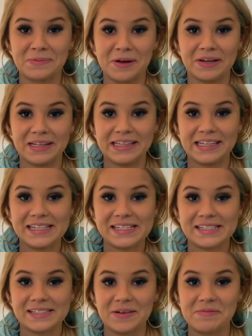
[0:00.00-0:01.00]
wanted this,
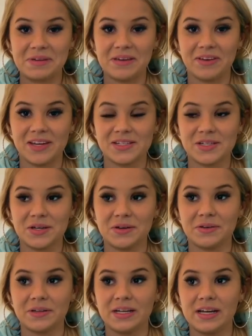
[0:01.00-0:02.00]
so I'm giving it to
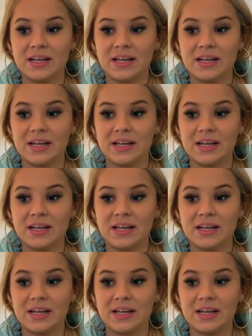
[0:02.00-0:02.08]
you.